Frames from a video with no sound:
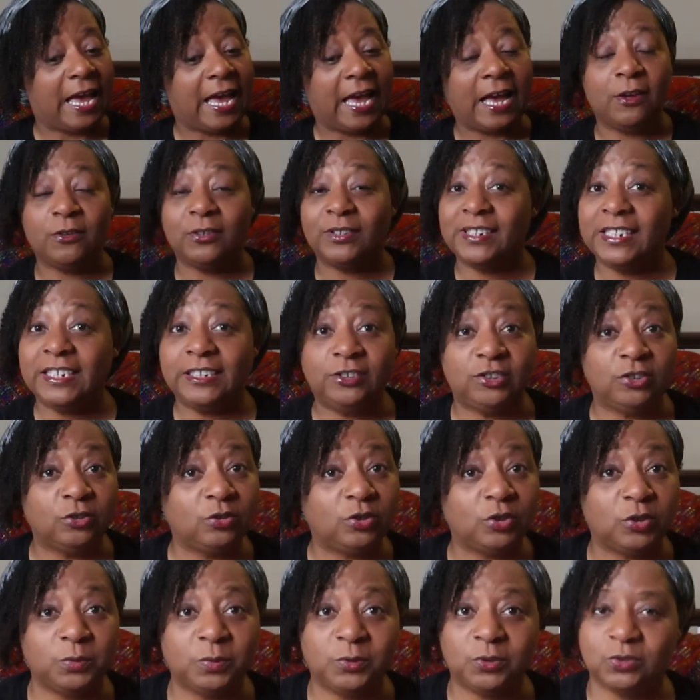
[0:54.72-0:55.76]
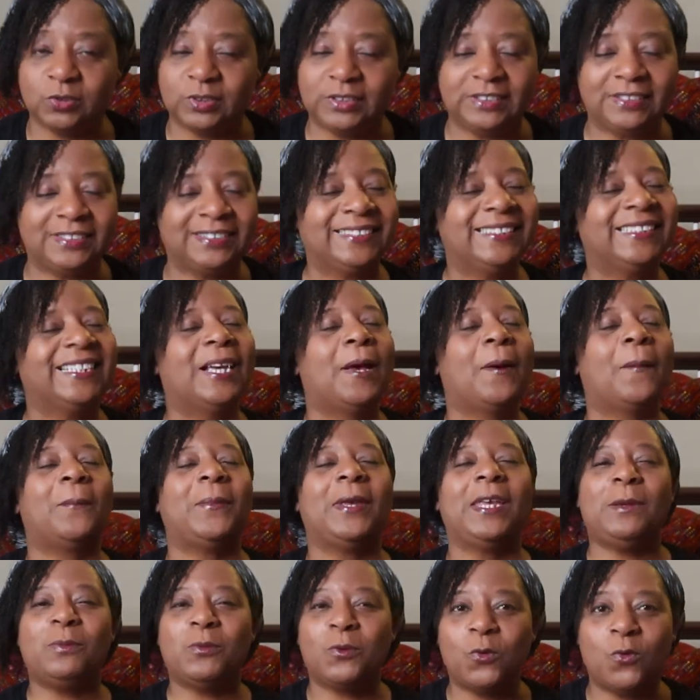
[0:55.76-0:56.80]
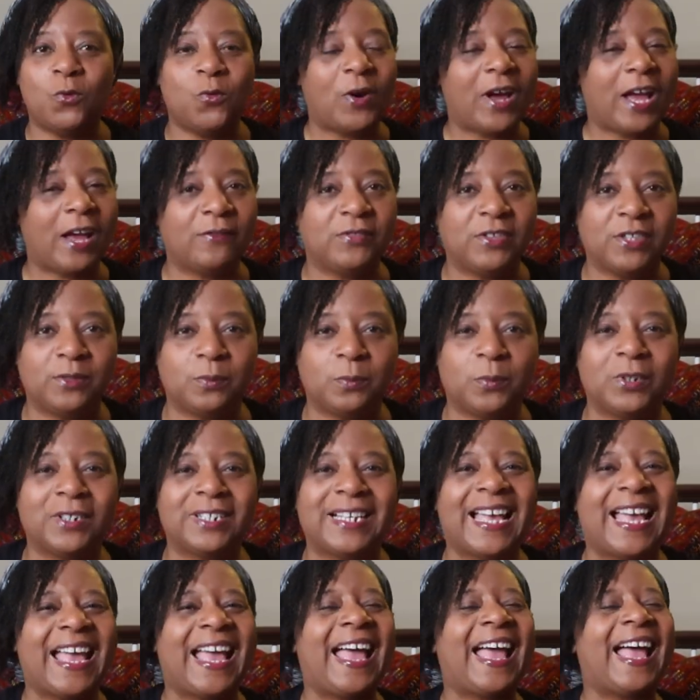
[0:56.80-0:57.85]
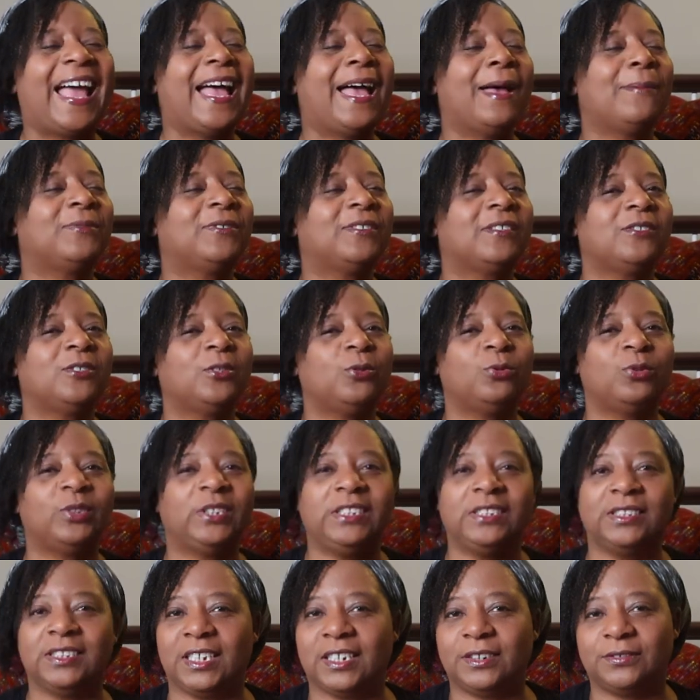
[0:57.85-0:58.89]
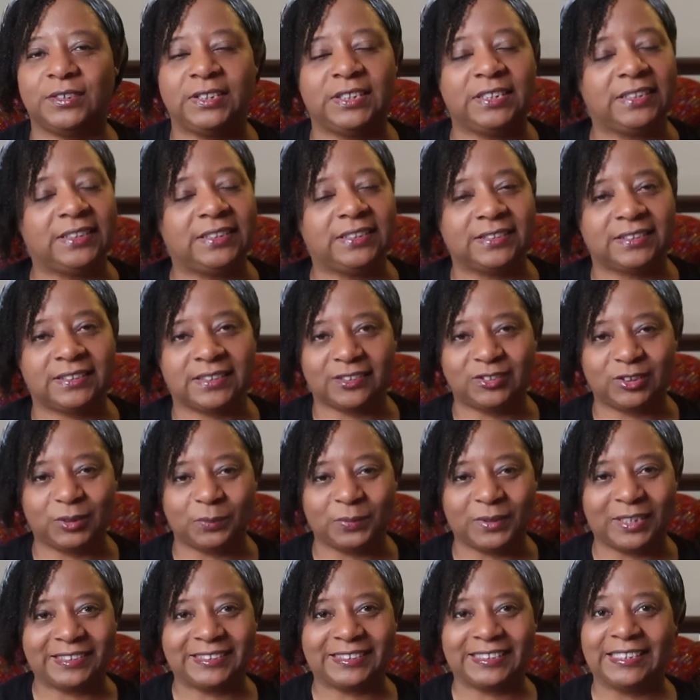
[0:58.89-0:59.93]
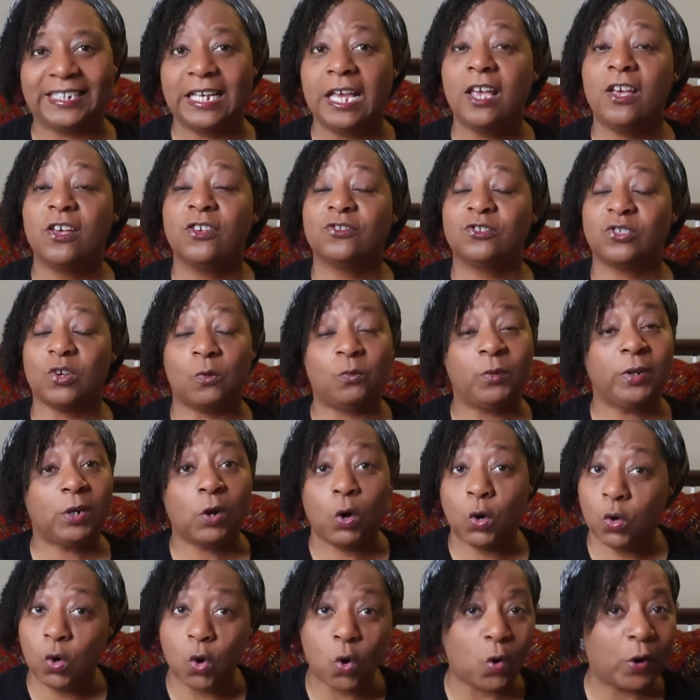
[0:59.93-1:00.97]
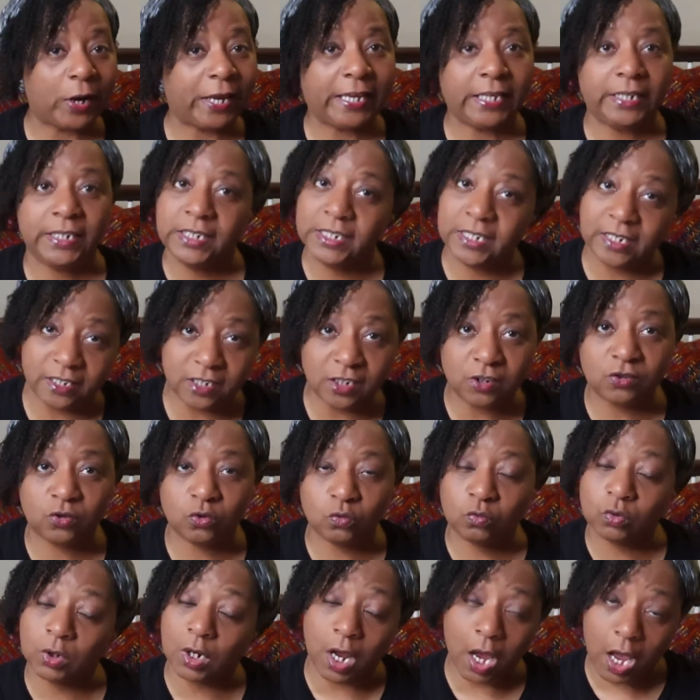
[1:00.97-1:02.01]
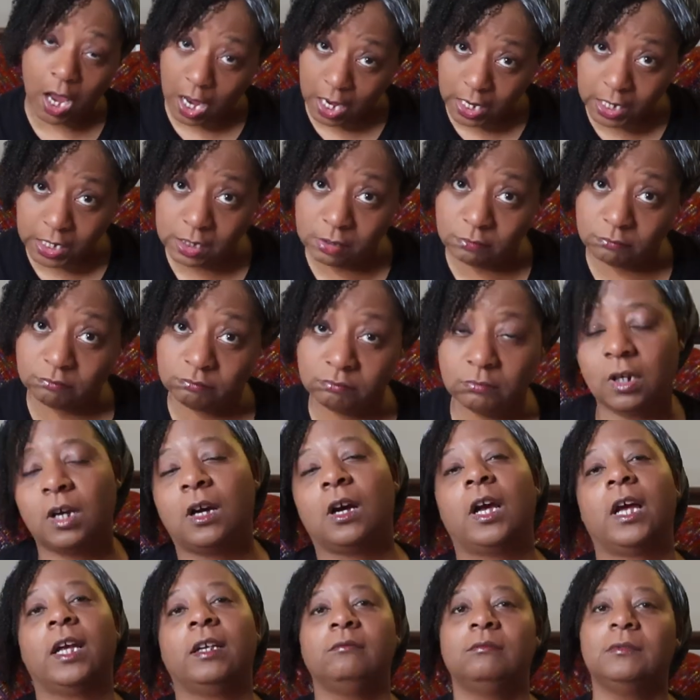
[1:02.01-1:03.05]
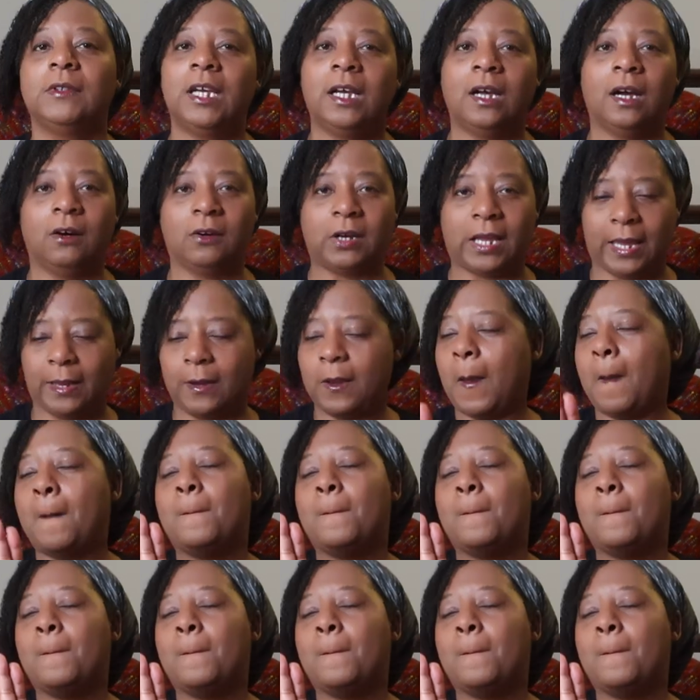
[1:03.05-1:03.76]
out in these YouTube streets, people who have this book absolutely love it. It is such a blessing. So we're gonna go ahead and get into it, all right? All right, okay.